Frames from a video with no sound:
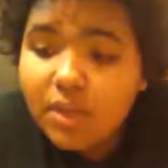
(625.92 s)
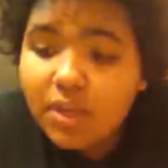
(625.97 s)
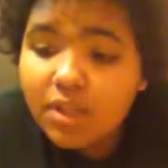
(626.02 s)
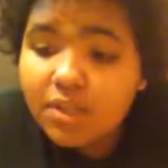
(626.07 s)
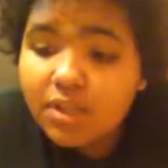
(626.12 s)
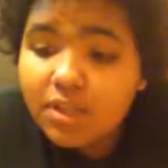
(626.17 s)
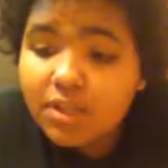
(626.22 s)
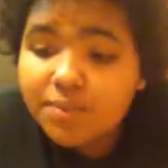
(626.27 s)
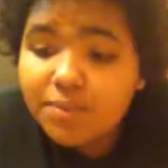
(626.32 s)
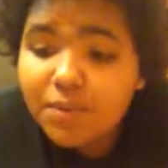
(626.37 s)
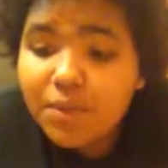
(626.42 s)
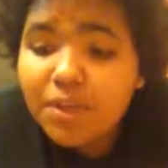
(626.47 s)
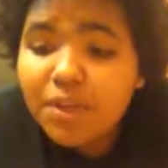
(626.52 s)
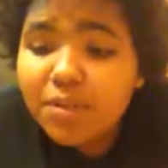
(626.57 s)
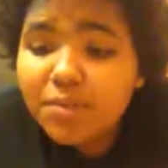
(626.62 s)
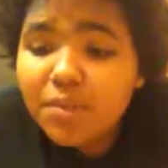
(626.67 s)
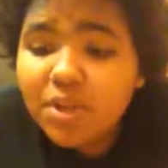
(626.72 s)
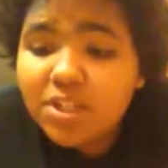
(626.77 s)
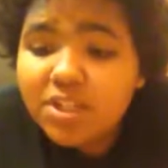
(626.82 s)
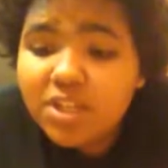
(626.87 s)
And that's
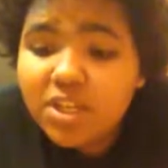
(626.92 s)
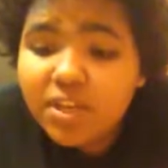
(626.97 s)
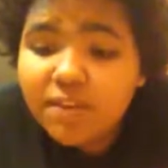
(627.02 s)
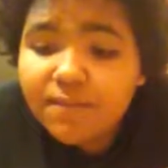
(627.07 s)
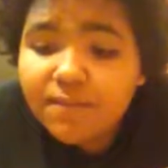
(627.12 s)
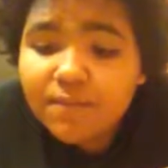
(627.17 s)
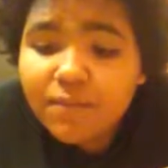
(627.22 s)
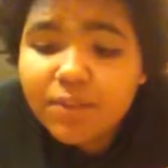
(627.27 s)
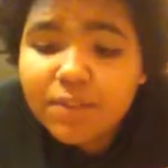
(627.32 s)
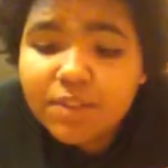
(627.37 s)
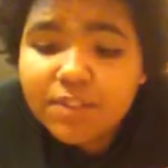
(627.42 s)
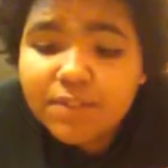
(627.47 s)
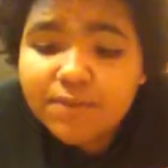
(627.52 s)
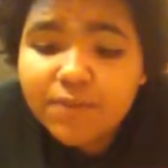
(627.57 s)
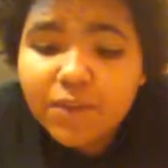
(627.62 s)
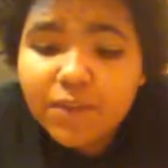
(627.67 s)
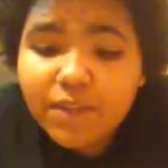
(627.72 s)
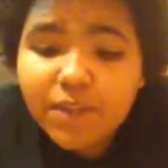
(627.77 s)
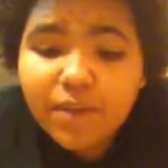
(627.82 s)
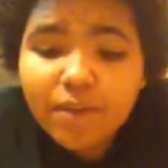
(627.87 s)
pretty much it for this
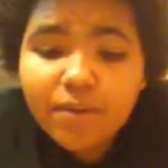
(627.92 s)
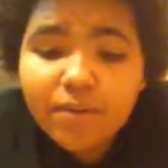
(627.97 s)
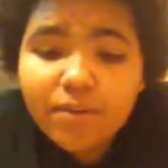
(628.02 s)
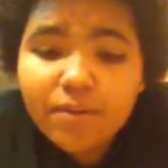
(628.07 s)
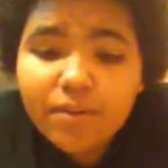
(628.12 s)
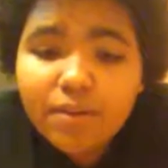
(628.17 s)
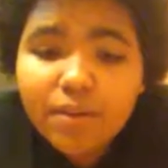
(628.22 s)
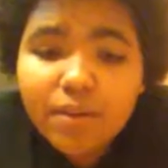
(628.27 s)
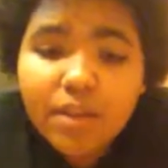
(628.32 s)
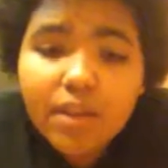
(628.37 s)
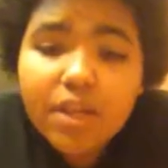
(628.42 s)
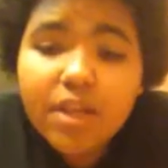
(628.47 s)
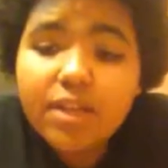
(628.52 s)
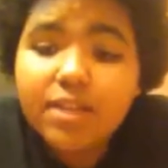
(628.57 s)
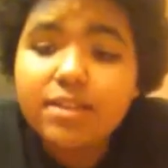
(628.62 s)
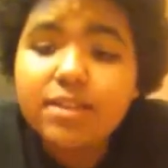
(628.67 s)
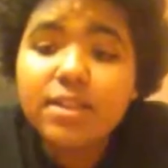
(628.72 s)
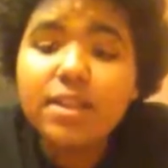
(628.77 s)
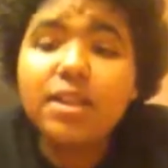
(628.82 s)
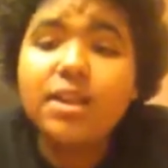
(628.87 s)
video.
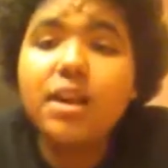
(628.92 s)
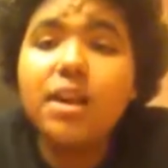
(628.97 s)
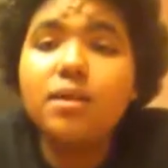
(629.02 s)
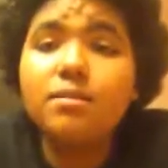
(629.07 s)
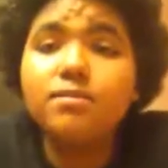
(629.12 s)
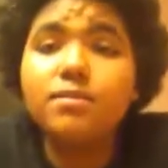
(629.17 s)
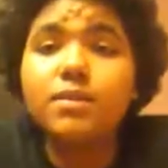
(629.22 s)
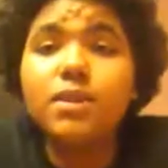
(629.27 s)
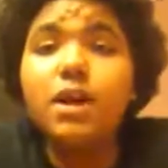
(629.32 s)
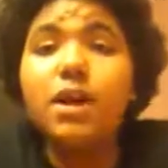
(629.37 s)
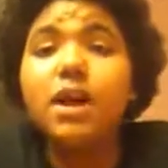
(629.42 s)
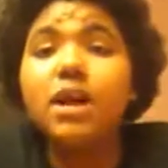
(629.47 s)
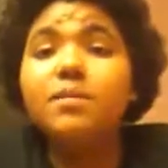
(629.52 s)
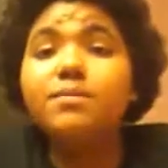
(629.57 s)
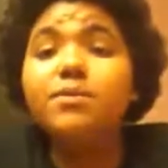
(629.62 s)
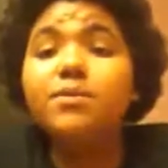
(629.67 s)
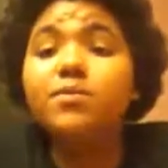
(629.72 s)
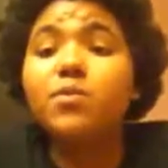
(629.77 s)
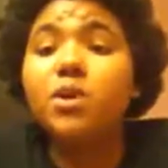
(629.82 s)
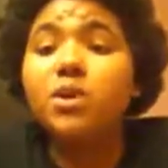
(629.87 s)
And
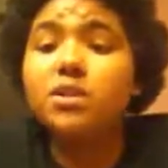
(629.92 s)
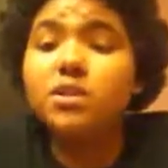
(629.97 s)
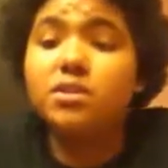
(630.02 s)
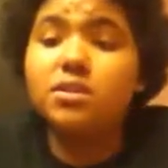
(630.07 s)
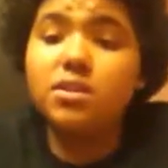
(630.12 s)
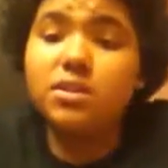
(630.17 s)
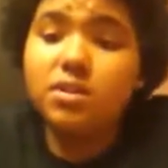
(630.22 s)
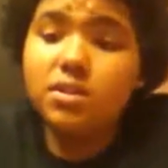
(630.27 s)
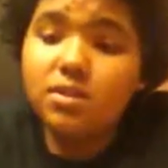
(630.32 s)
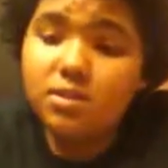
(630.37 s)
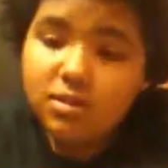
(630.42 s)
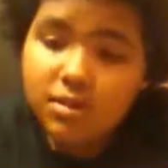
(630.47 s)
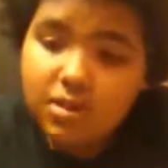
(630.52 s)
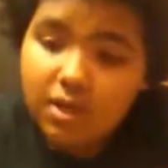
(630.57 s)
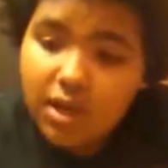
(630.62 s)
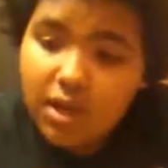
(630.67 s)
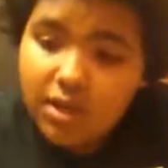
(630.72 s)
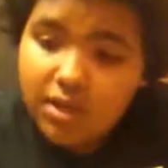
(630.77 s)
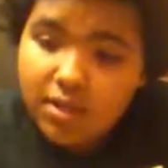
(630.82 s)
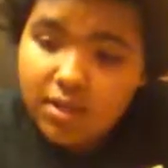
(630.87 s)
I've been wanting to
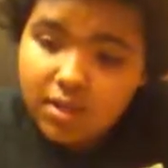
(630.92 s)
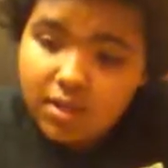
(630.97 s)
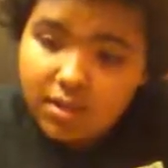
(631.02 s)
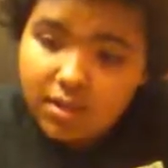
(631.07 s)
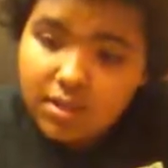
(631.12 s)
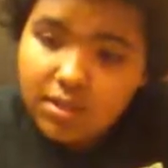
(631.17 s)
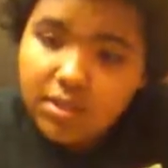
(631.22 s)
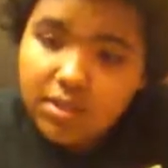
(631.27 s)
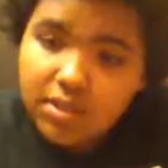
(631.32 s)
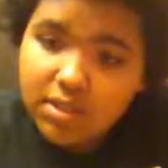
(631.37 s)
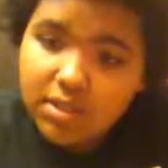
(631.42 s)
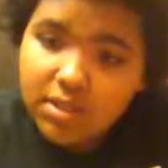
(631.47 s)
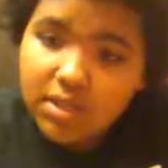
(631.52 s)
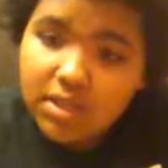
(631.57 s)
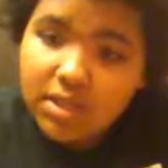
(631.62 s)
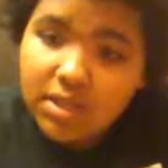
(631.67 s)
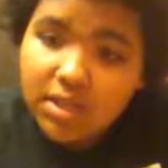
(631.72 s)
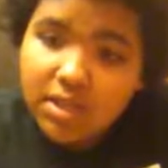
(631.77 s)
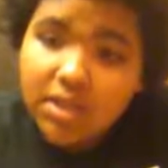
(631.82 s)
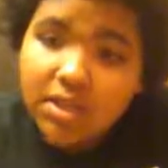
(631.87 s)
tie this.
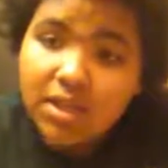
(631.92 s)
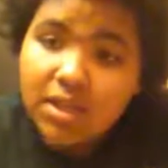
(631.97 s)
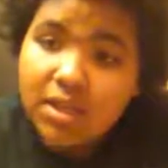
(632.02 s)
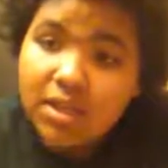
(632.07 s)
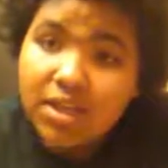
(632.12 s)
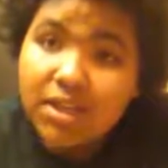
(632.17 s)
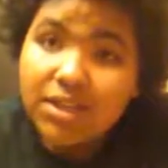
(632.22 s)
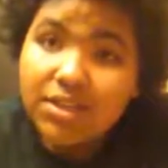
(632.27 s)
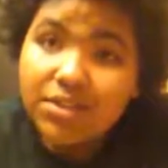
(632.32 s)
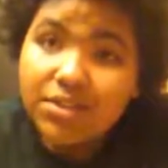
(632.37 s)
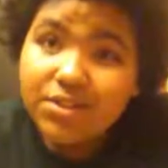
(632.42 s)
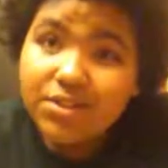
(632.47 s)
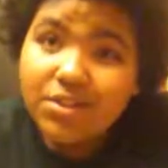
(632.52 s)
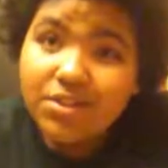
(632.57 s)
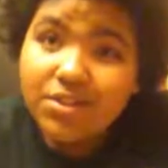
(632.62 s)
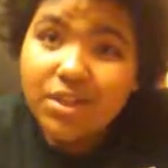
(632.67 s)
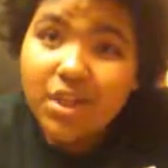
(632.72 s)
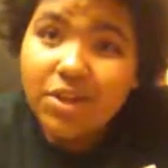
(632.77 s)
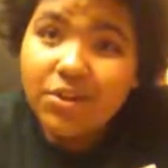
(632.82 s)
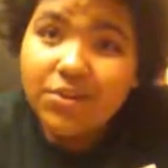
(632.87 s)
It
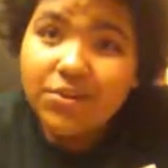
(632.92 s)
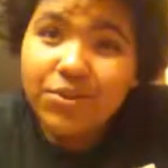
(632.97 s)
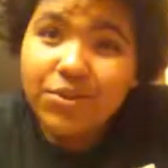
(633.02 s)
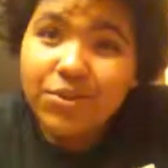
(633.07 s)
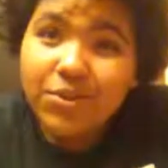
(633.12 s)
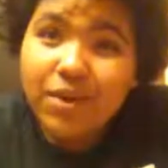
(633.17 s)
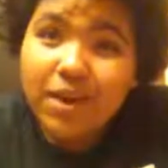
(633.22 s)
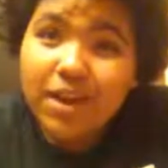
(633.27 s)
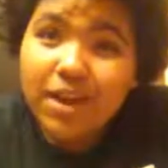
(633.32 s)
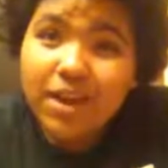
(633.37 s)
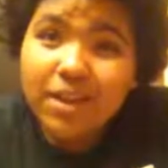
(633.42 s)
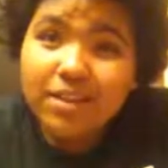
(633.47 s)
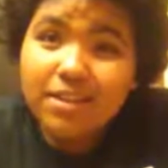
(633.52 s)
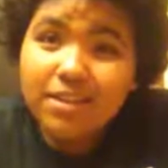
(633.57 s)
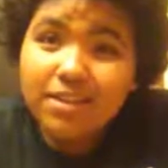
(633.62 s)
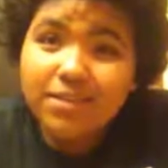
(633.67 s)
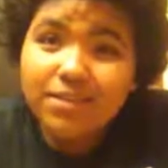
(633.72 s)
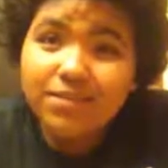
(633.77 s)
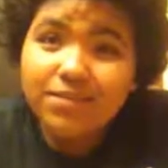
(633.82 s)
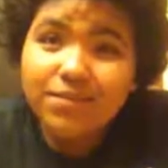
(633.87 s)
is, I don't know, I got
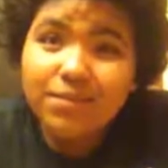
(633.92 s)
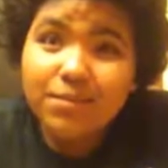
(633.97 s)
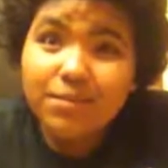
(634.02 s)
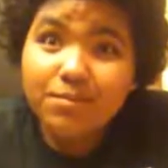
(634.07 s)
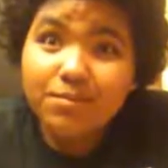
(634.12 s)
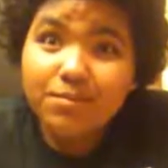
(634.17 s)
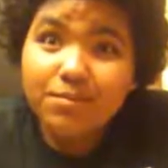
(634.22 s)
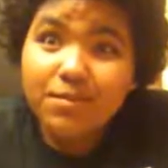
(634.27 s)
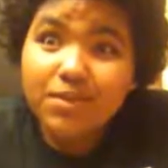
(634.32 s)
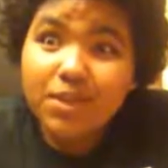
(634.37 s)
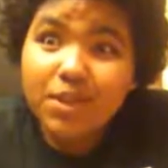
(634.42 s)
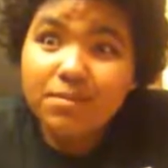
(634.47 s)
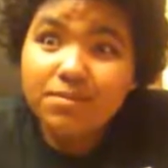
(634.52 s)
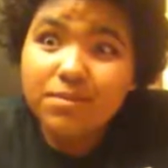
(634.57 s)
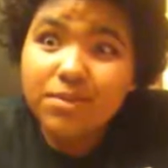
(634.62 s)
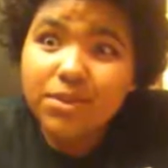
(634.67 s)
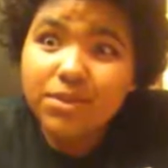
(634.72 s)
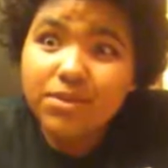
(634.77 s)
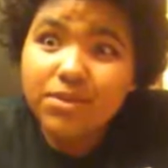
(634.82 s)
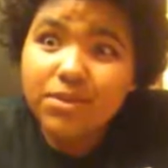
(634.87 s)
this from a
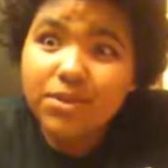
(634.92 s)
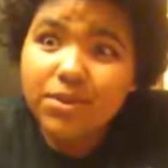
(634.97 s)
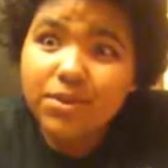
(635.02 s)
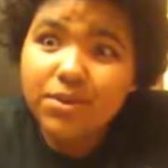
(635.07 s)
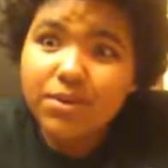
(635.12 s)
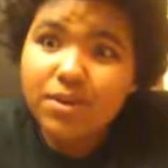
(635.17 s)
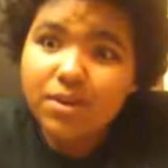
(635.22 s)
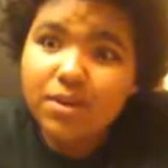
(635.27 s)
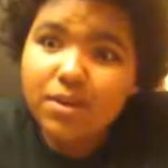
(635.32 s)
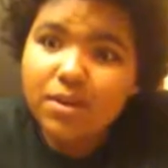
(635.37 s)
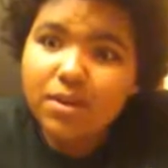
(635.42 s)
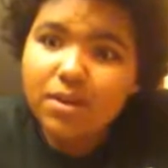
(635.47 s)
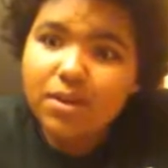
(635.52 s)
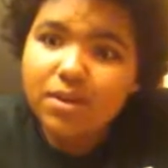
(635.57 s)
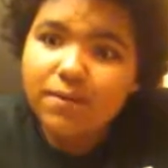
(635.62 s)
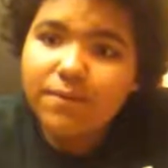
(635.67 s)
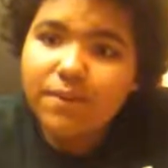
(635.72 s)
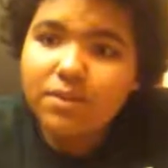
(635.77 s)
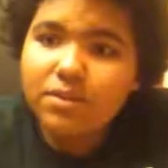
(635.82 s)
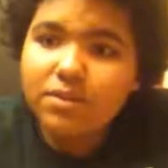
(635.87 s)
couple years ago.
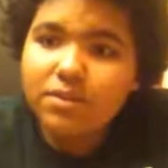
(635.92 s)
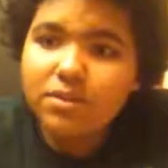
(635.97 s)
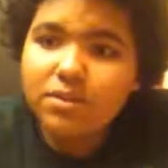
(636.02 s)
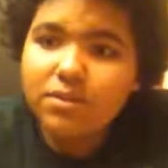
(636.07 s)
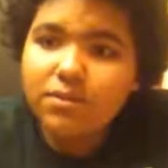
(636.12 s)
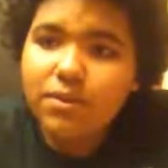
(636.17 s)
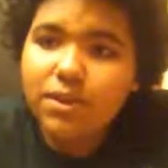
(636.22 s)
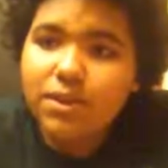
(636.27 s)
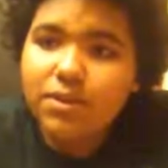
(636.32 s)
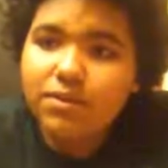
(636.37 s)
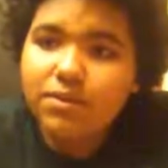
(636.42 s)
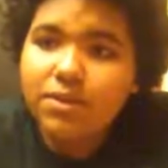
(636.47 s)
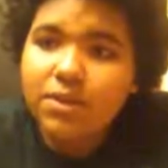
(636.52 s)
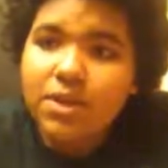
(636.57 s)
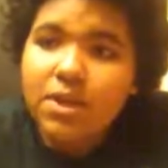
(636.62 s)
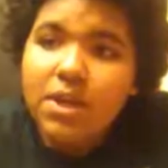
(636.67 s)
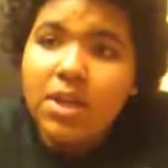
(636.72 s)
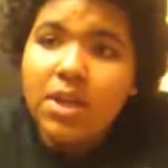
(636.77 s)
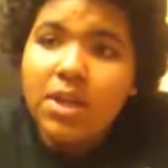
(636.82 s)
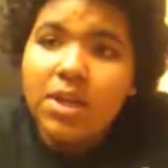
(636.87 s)
I found this on the ground.
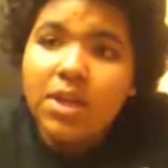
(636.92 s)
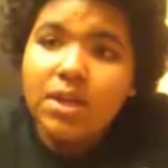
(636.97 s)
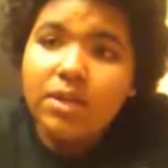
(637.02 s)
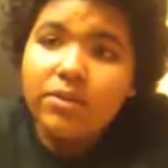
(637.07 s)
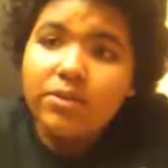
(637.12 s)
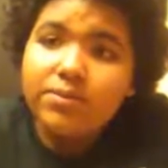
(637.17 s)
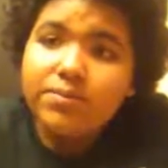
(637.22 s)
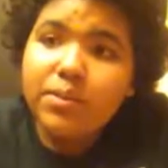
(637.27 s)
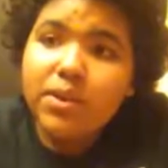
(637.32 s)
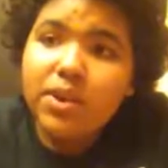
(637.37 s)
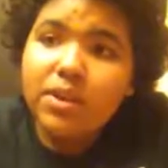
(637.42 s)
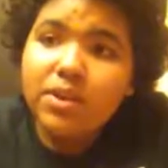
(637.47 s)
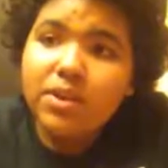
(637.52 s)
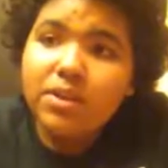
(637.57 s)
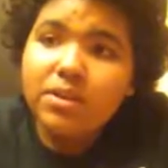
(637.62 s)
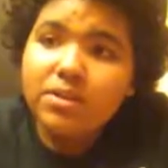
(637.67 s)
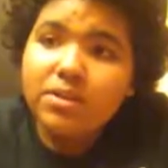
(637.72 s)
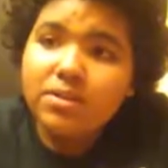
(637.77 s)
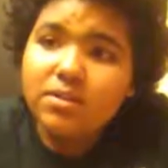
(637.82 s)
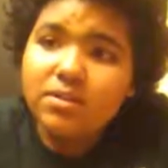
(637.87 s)
And I was planning
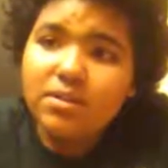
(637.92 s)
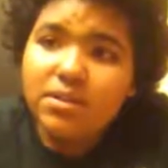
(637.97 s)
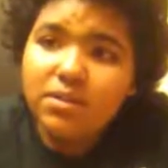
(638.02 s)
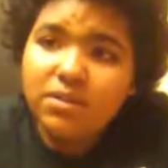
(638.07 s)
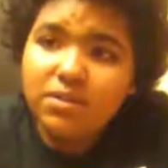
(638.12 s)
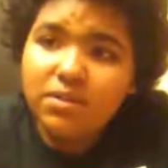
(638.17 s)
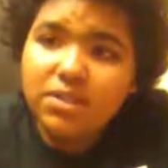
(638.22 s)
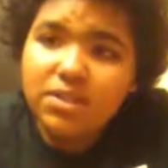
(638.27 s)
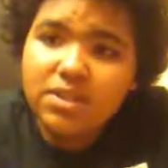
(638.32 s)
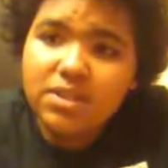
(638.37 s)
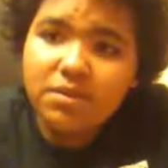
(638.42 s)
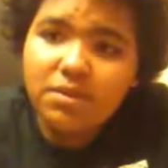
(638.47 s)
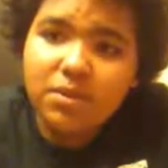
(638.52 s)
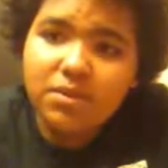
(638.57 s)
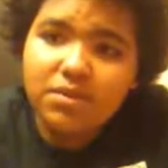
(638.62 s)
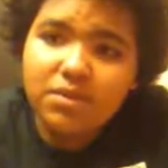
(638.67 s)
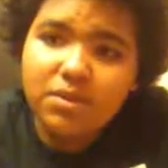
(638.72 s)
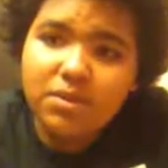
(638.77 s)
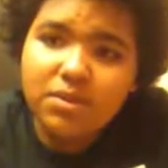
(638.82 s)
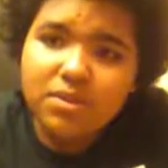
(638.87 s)
on doing
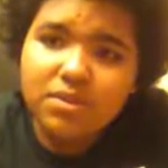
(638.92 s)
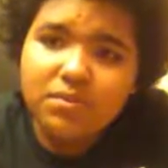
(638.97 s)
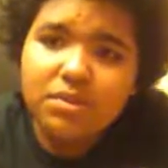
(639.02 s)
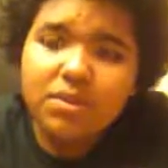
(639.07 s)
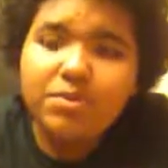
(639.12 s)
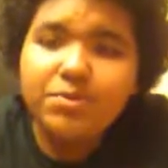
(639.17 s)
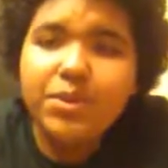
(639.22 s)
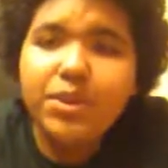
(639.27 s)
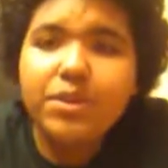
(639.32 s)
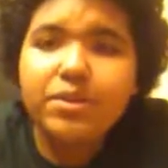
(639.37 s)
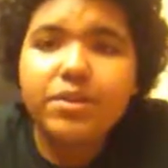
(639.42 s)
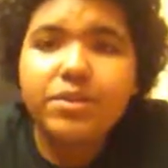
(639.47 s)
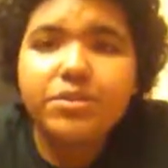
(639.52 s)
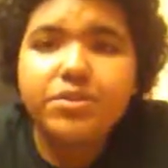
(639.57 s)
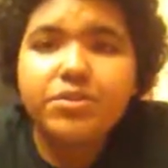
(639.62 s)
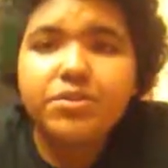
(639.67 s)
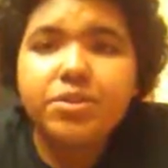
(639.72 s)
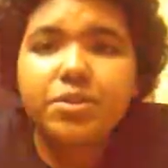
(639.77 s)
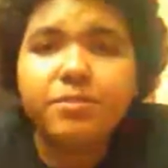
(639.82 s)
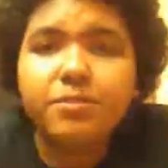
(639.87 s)
something with this. I wanted to make like a
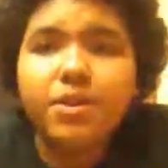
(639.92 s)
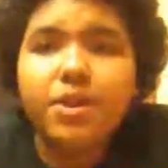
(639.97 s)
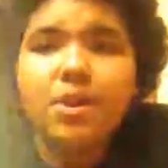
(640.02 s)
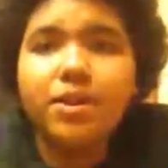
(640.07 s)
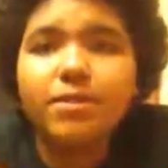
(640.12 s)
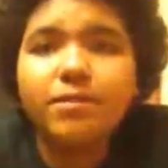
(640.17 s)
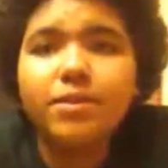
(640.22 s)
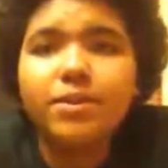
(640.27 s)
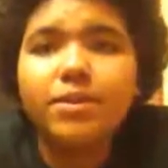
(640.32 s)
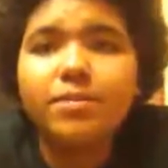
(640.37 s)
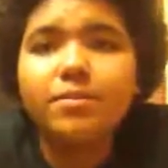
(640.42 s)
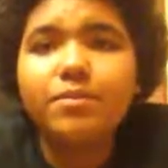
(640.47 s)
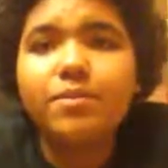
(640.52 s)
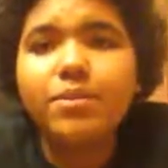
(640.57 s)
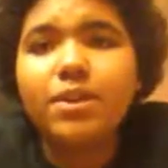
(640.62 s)
streamer out of it.